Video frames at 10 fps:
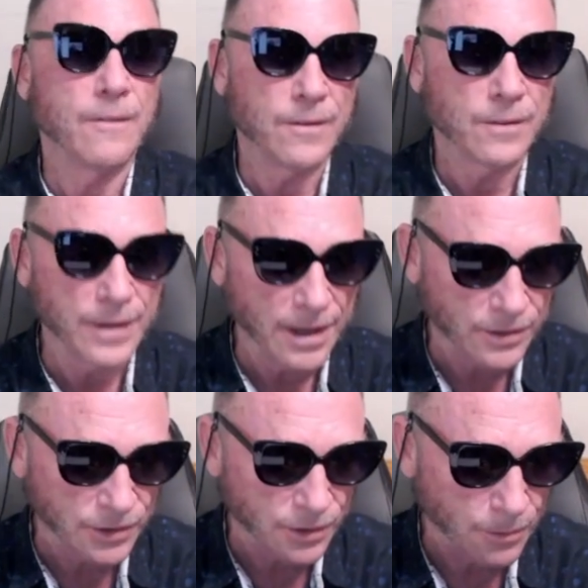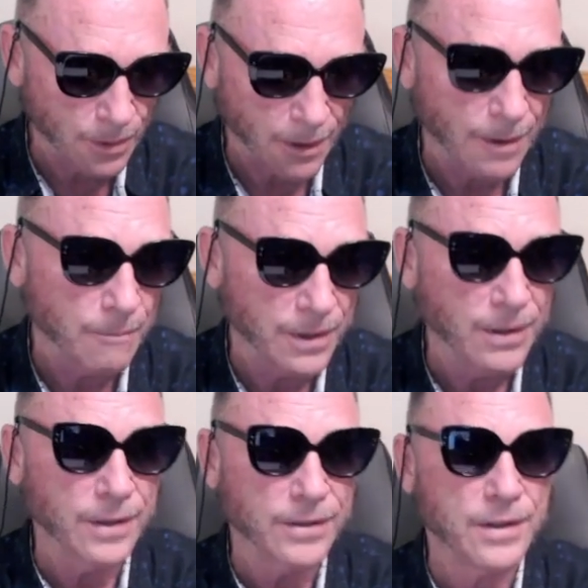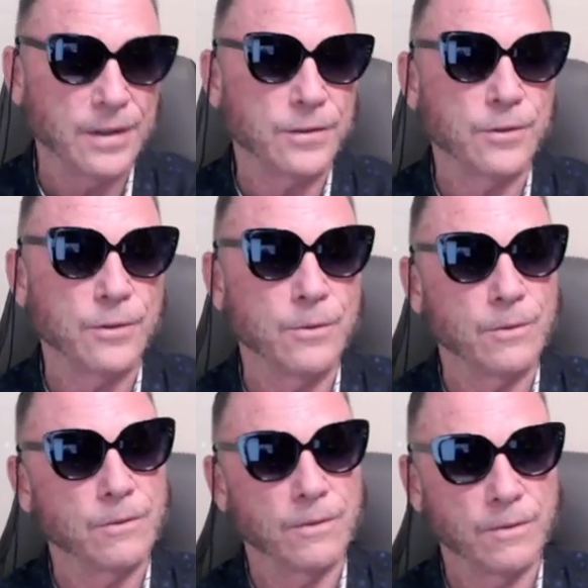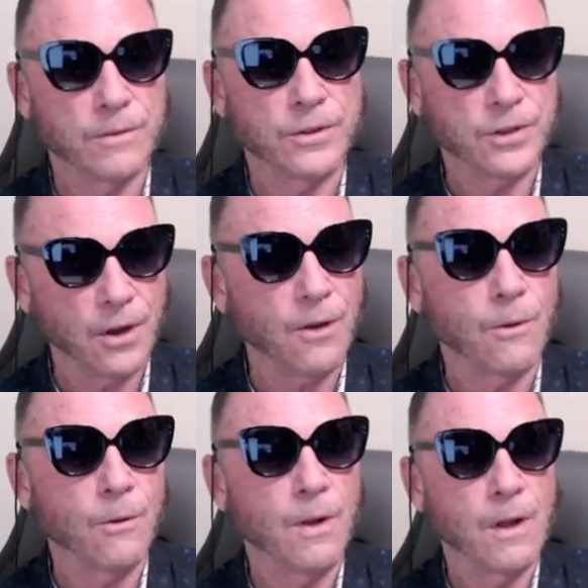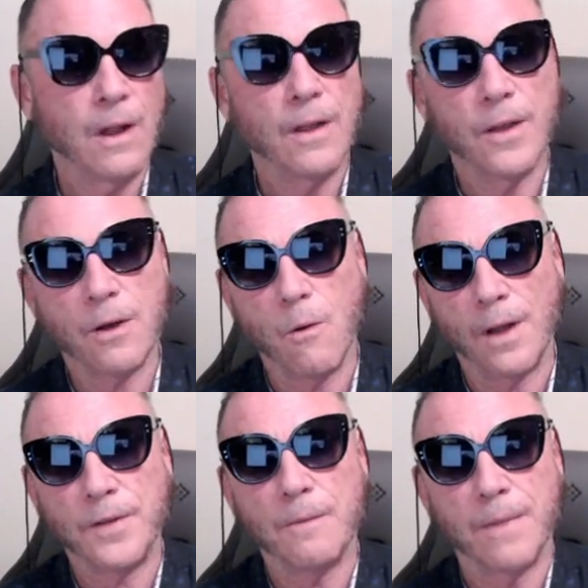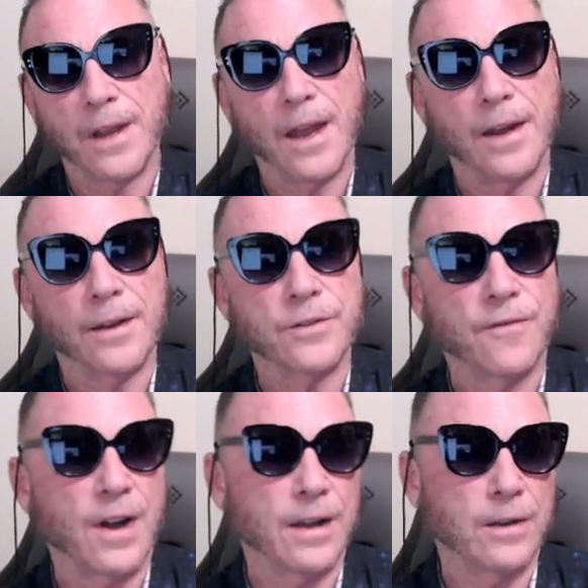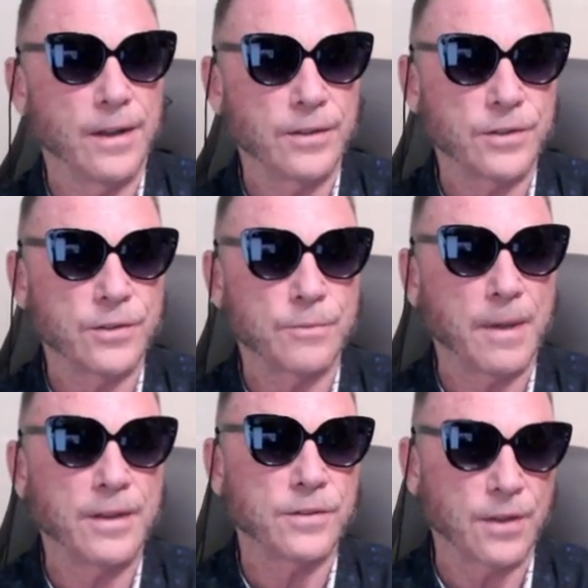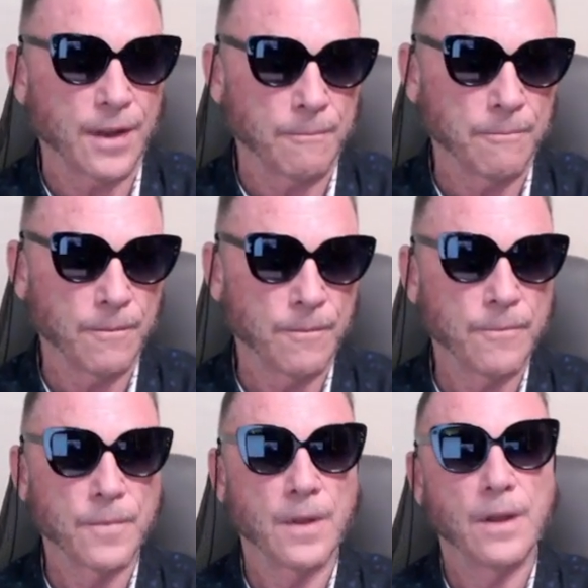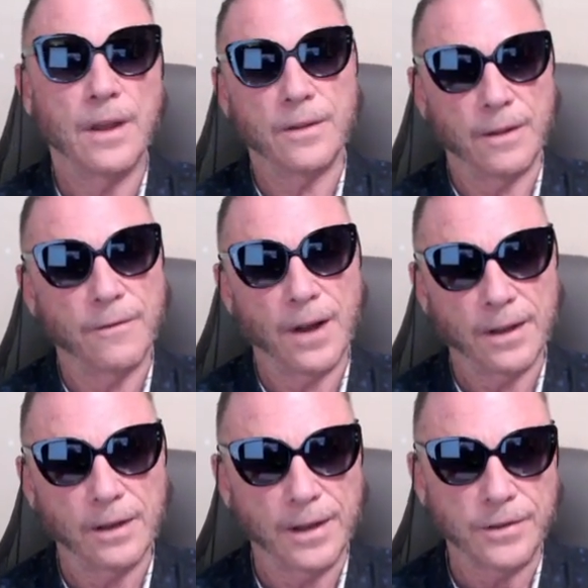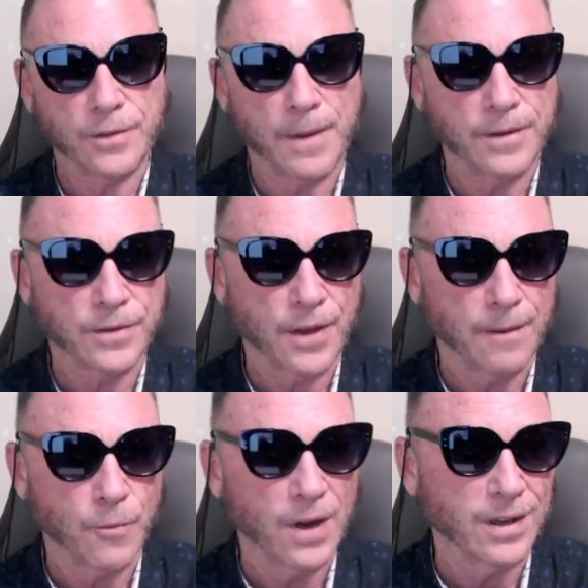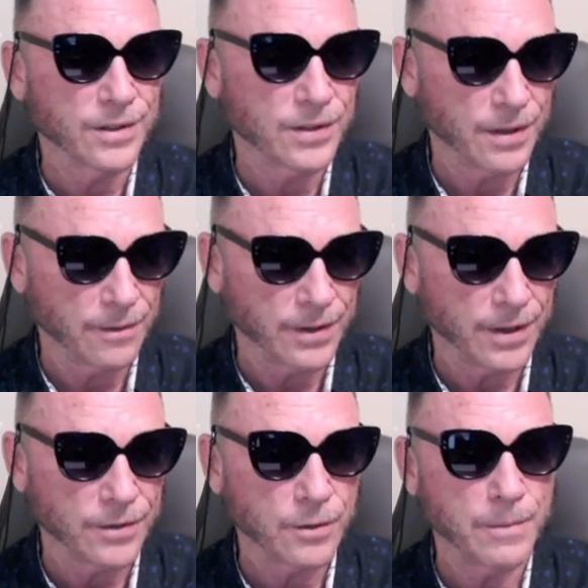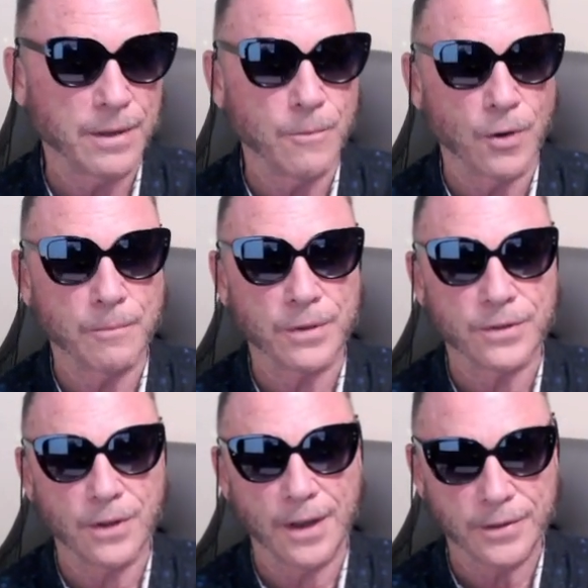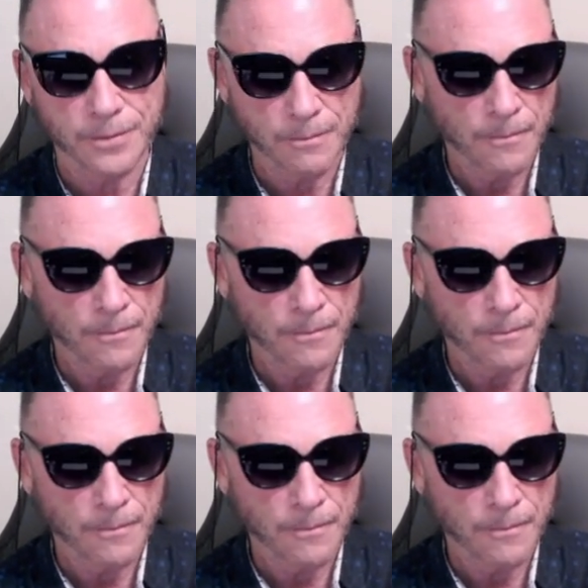leads to our ability to show that quantum mechanics violates space-time. It violates space-time relativity, to be more precise.